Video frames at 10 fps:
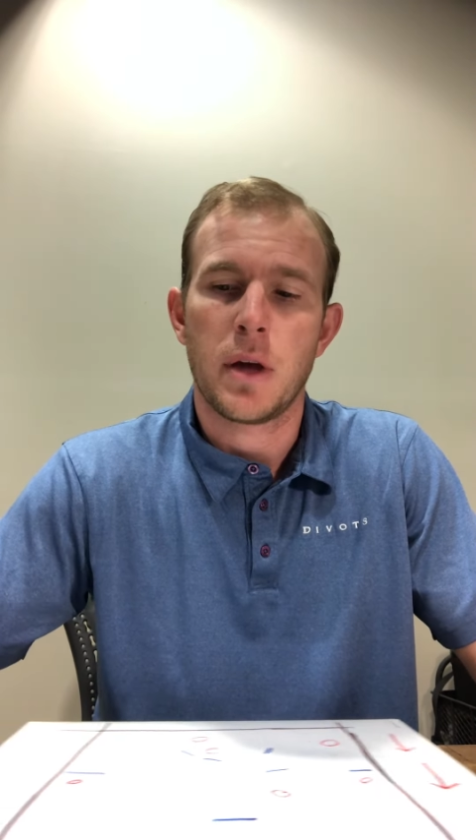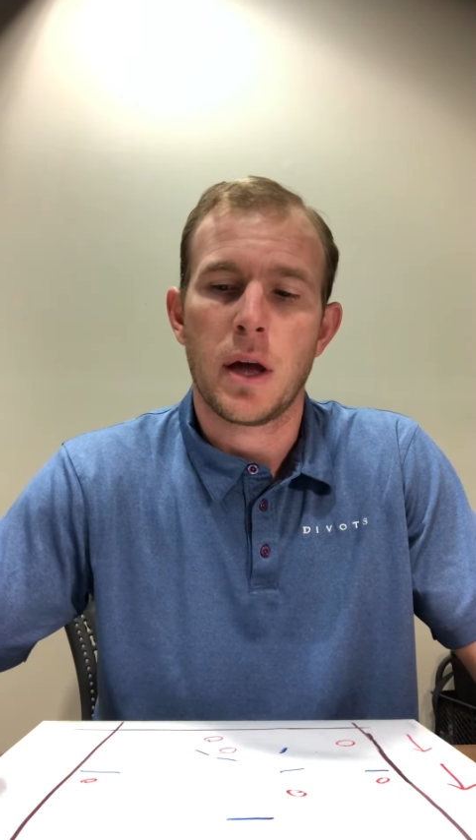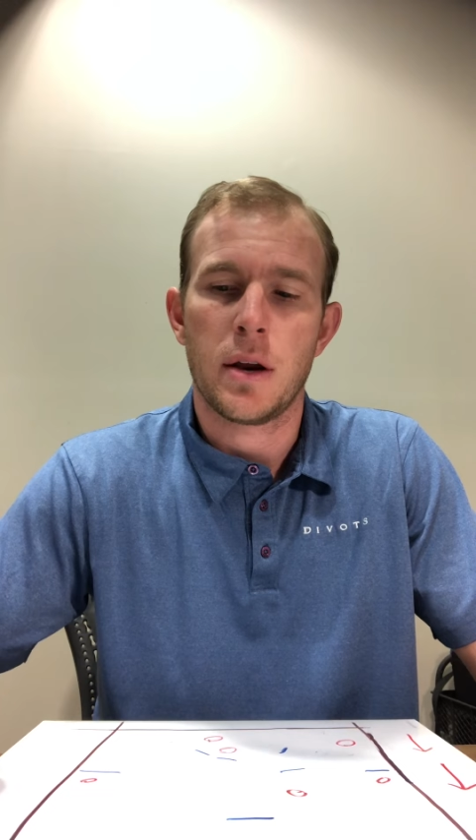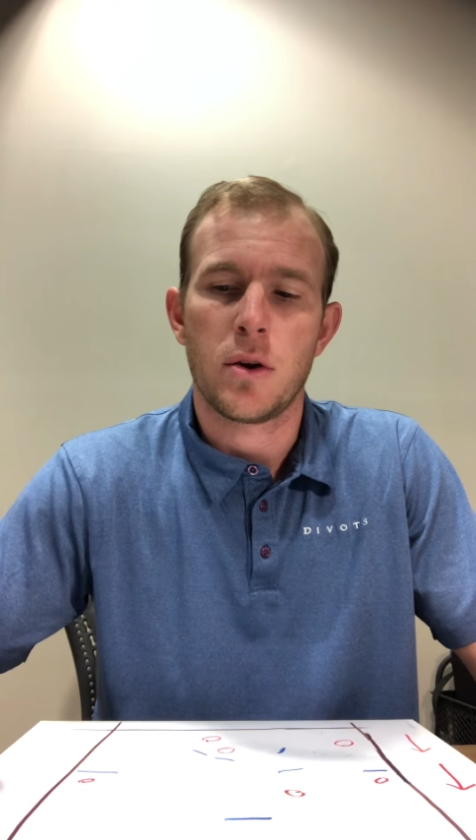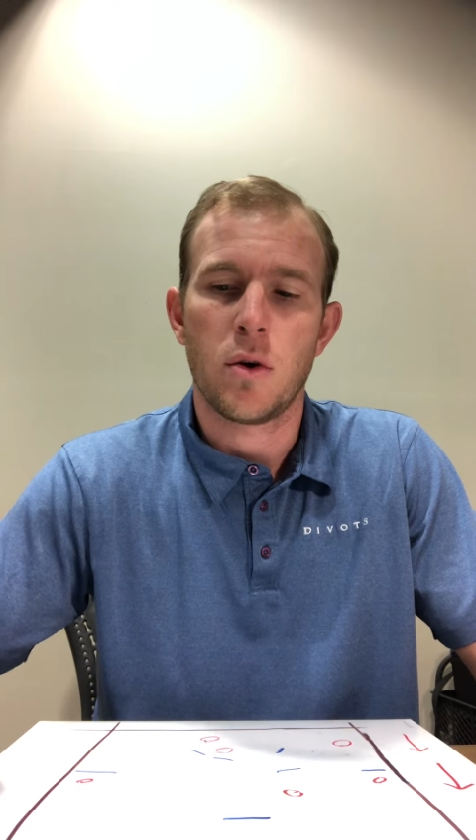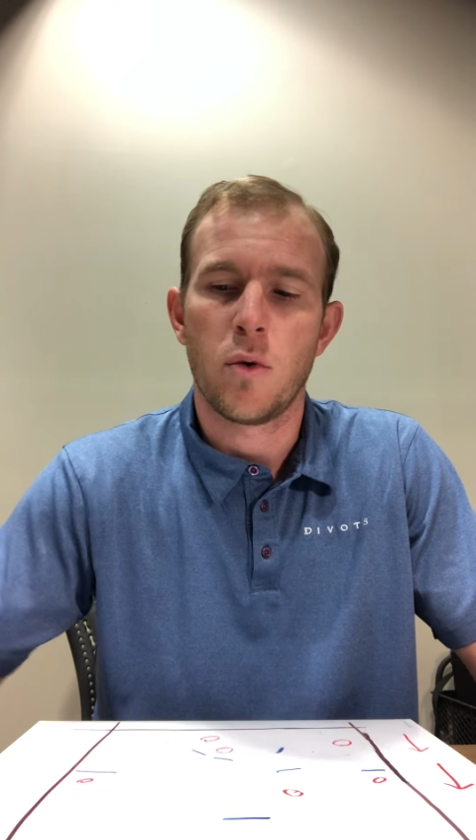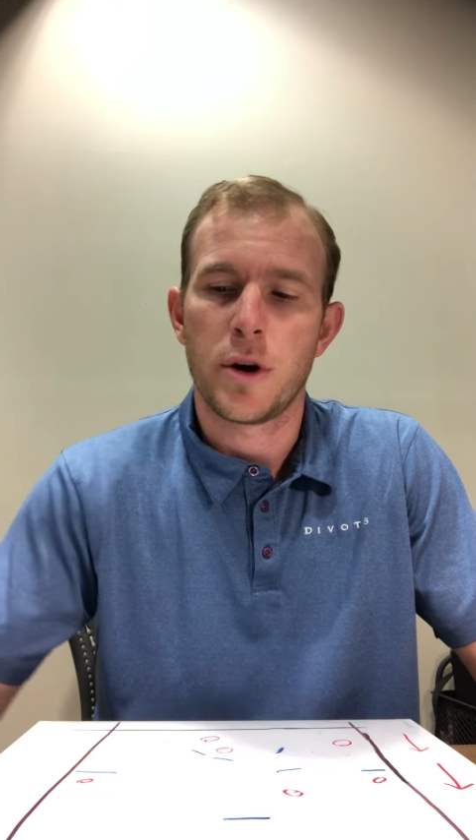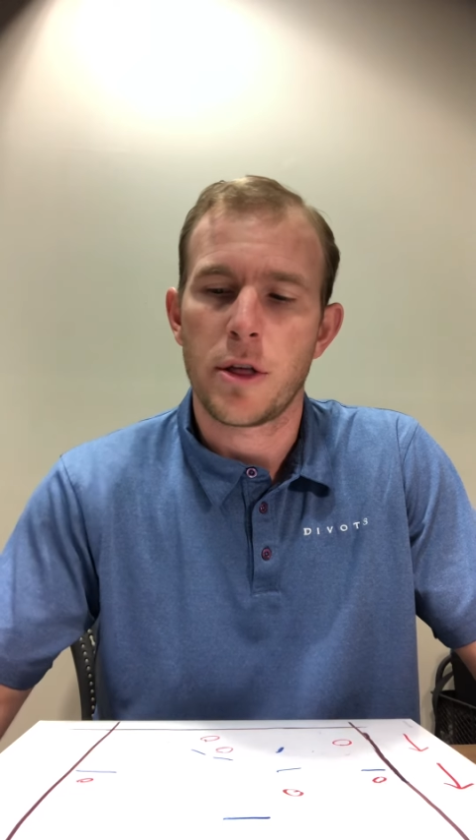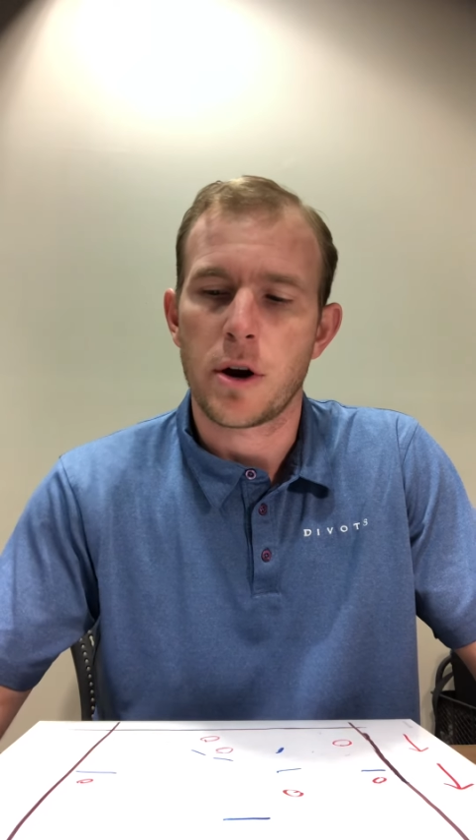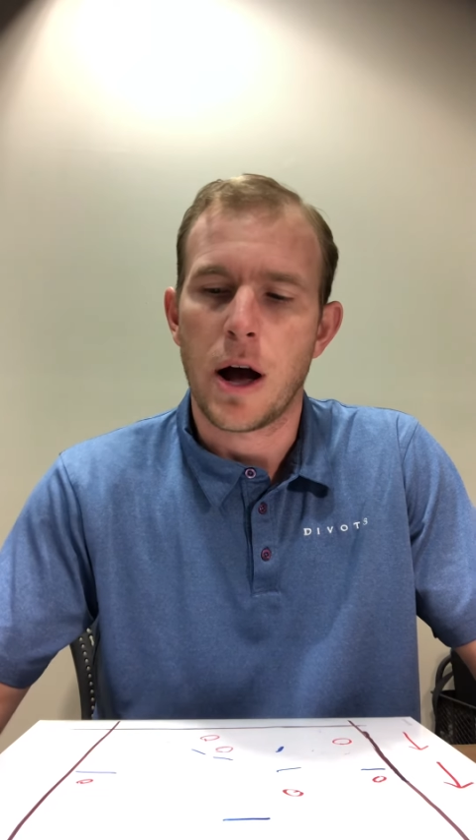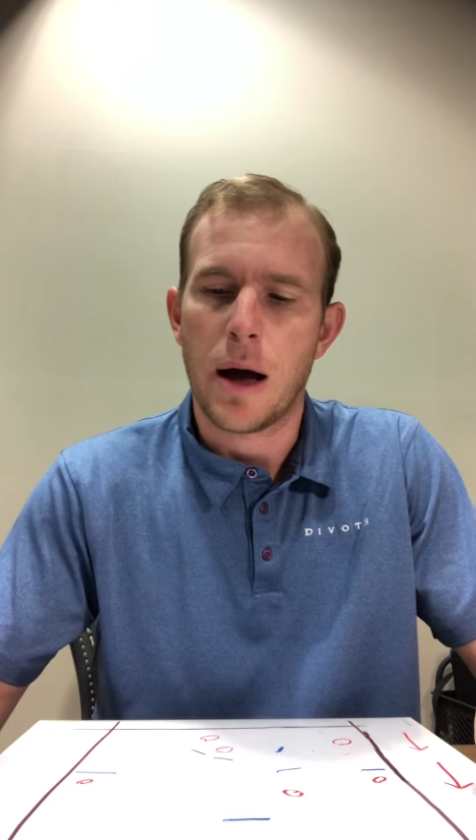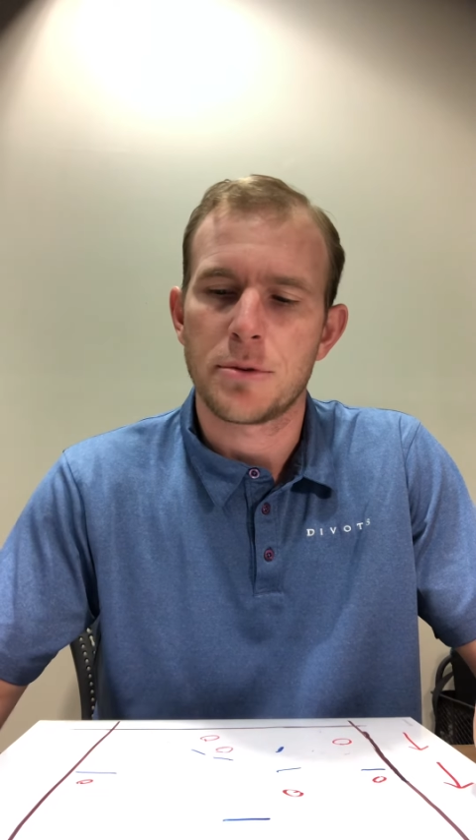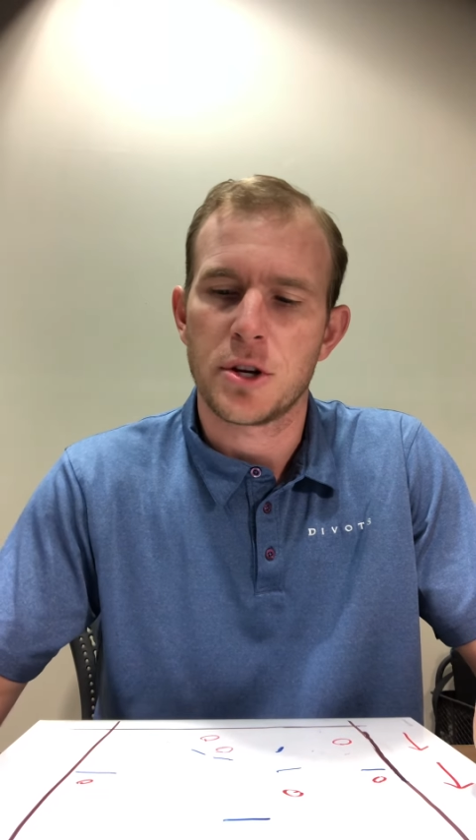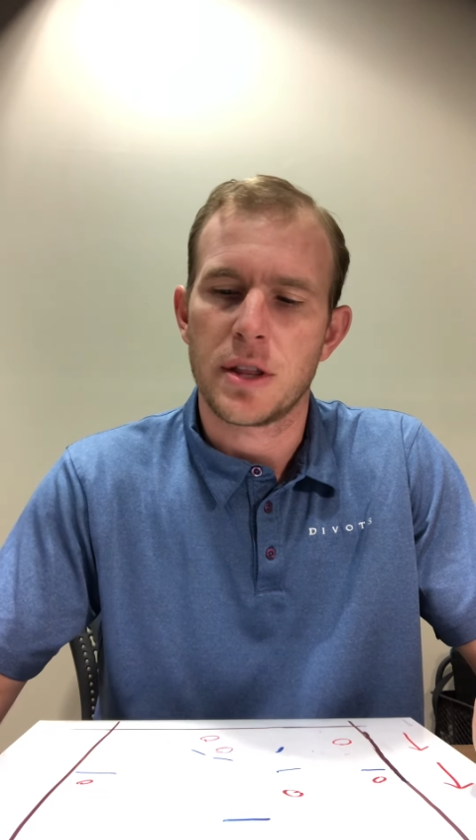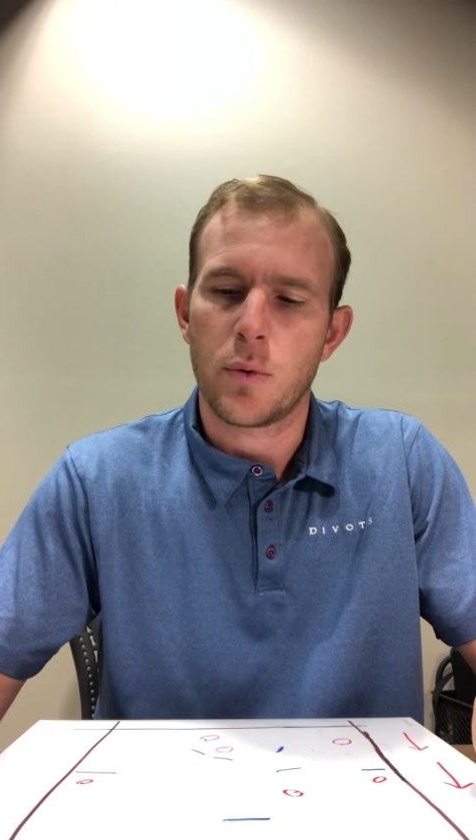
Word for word: and another option that